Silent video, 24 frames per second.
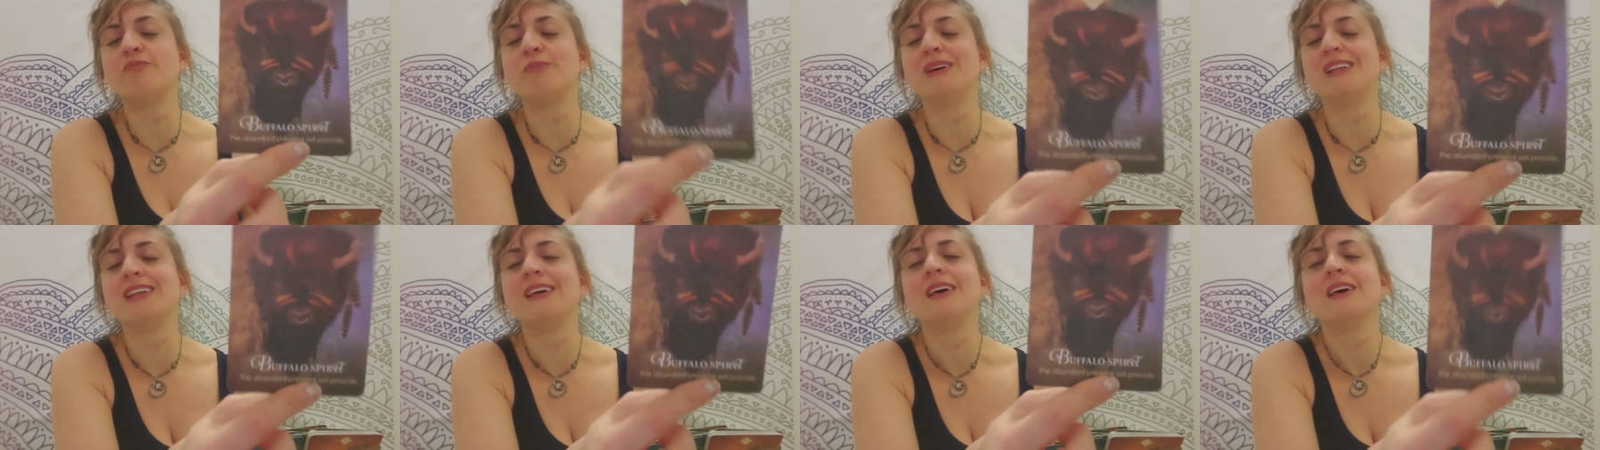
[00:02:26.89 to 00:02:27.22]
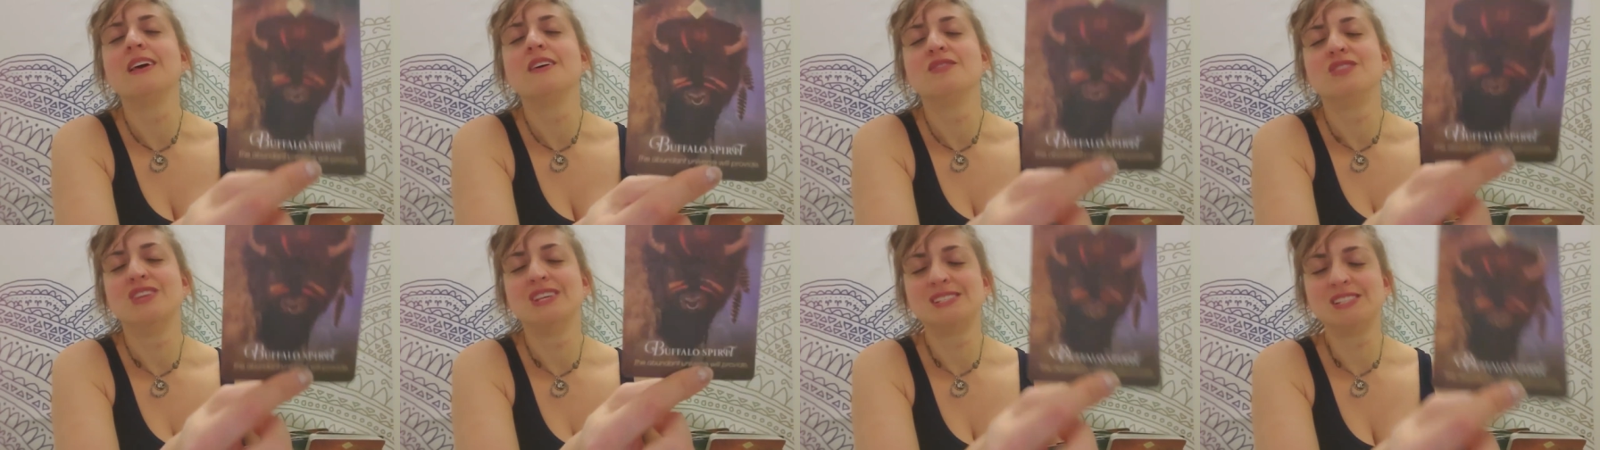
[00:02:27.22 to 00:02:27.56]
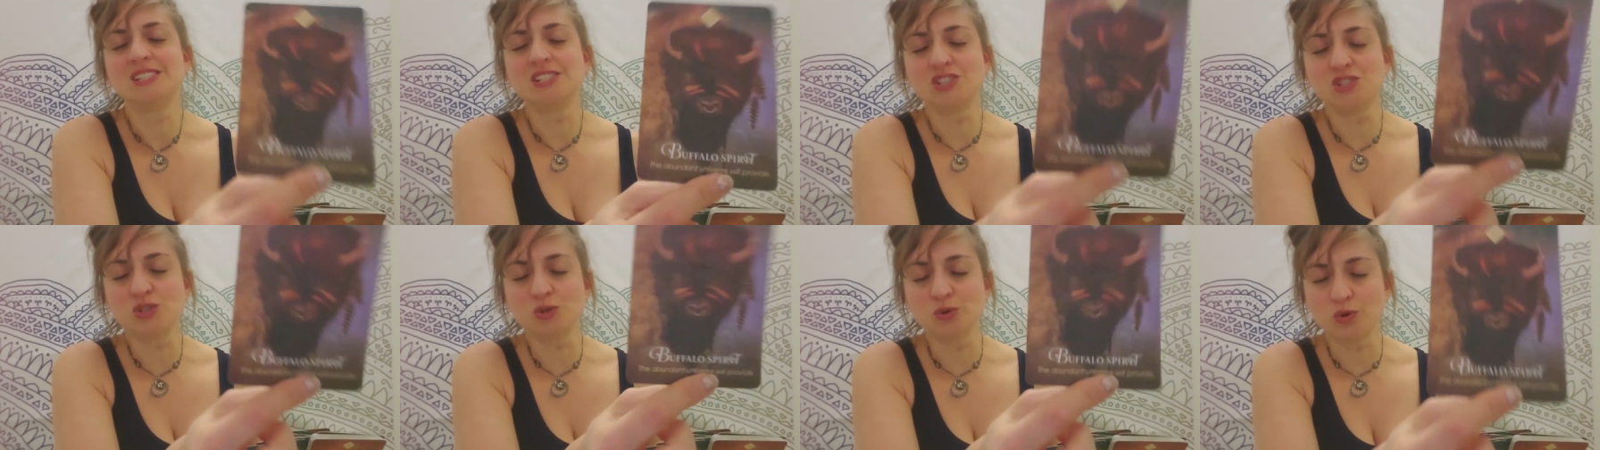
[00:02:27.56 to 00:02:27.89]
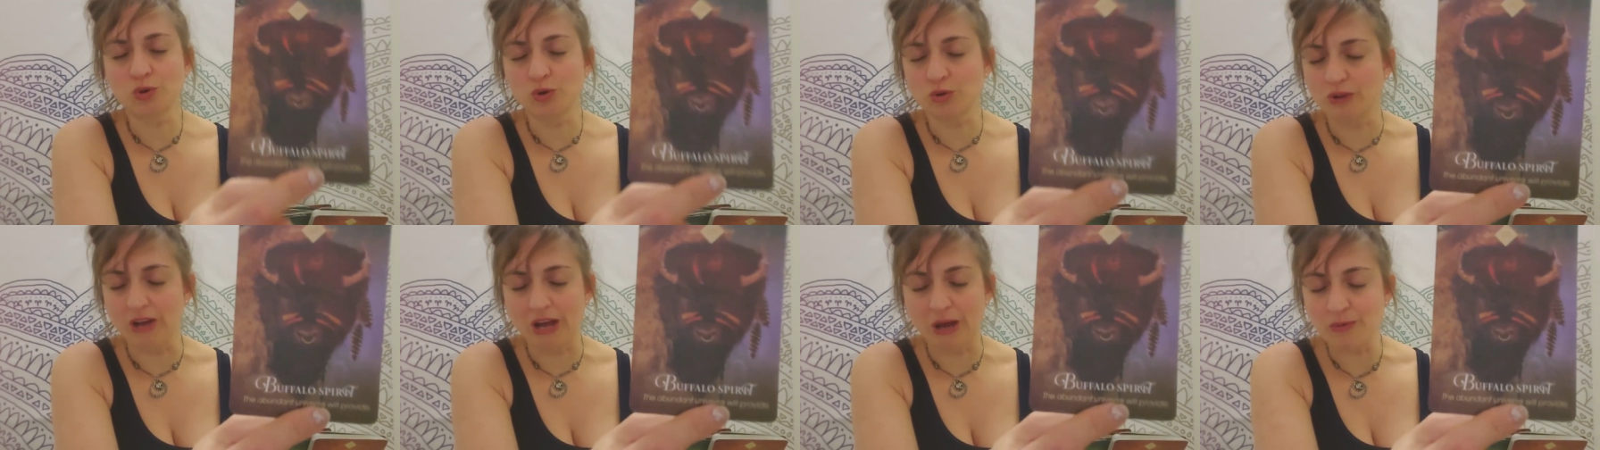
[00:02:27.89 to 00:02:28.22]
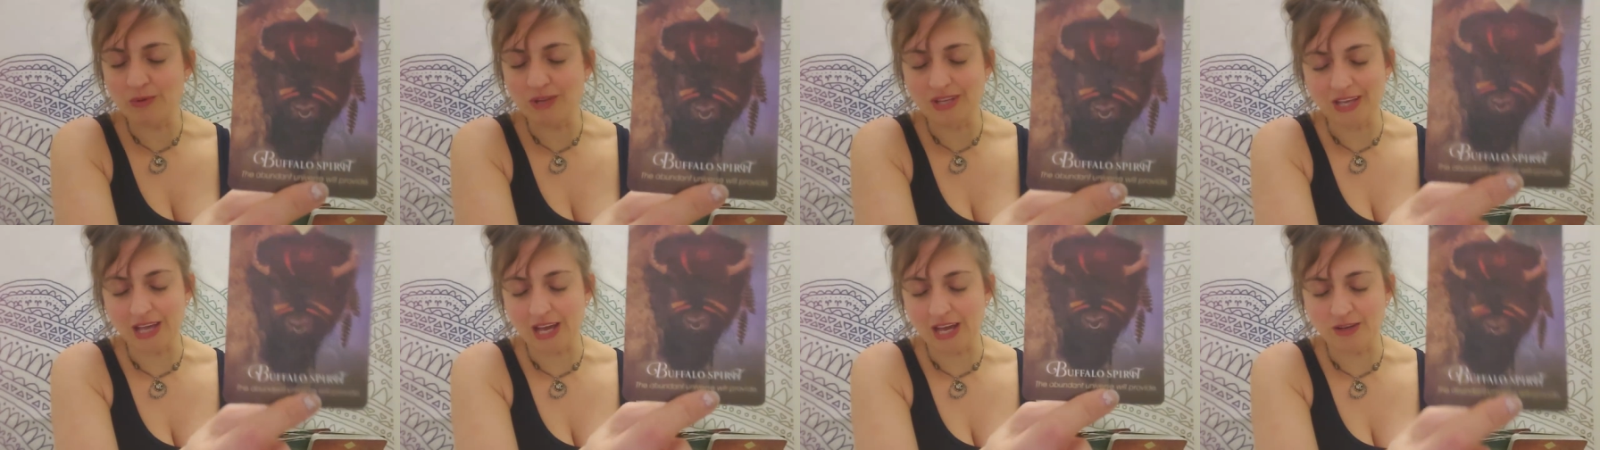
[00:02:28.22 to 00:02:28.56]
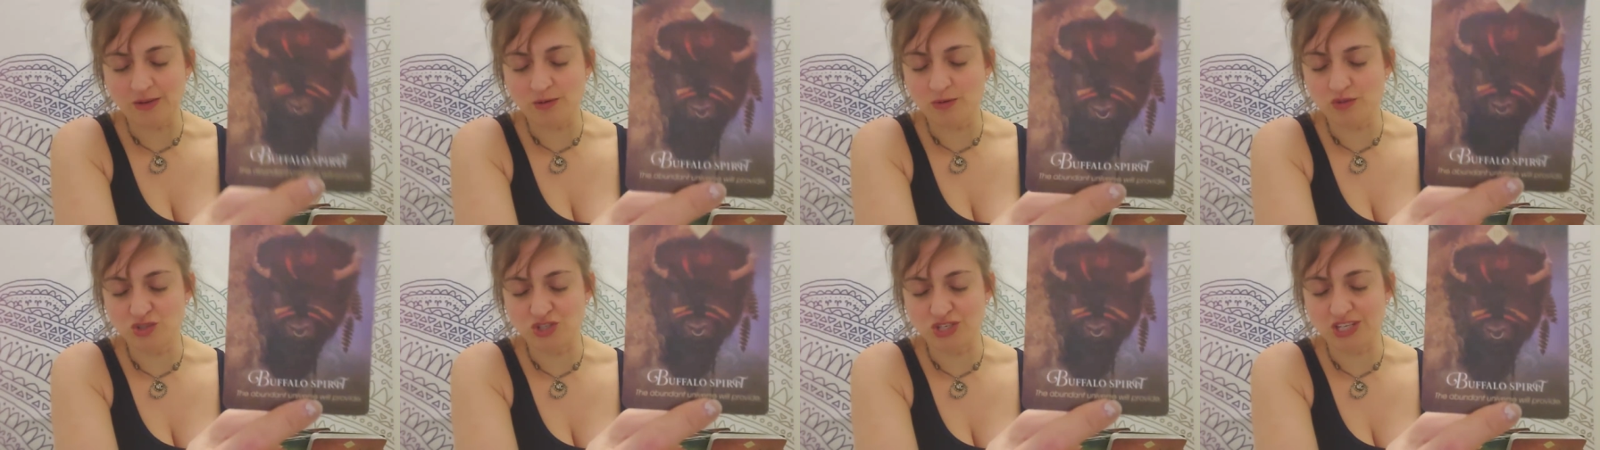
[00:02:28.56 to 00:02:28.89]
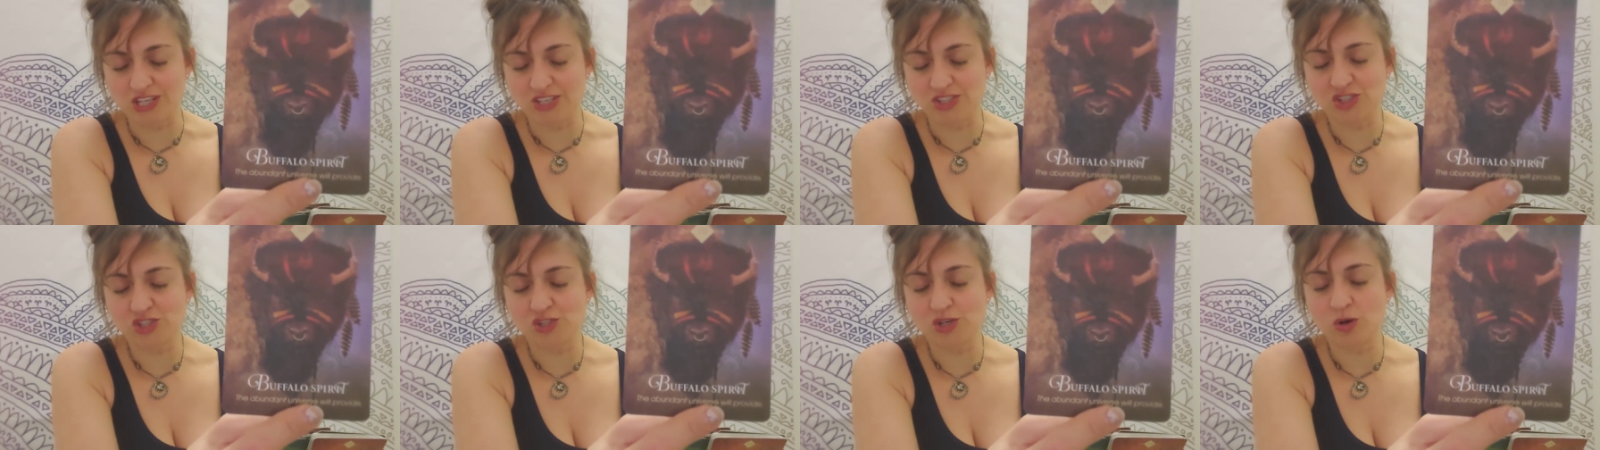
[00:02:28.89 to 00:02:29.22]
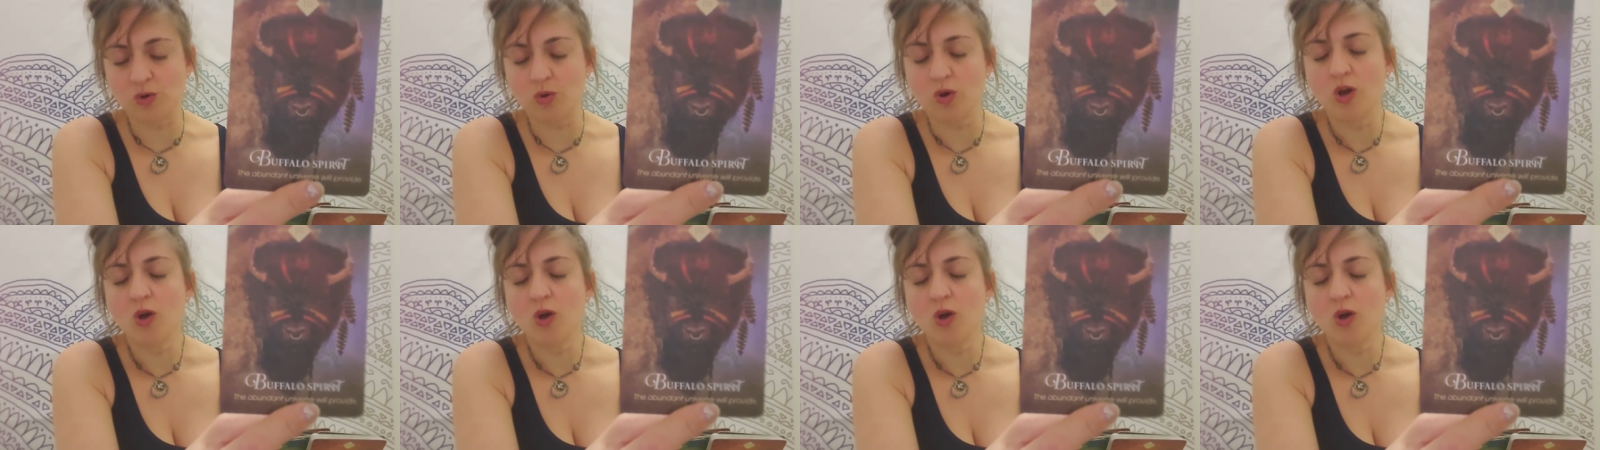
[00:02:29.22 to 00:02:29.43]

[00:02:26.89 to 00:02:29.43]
but this is your crowning energy. So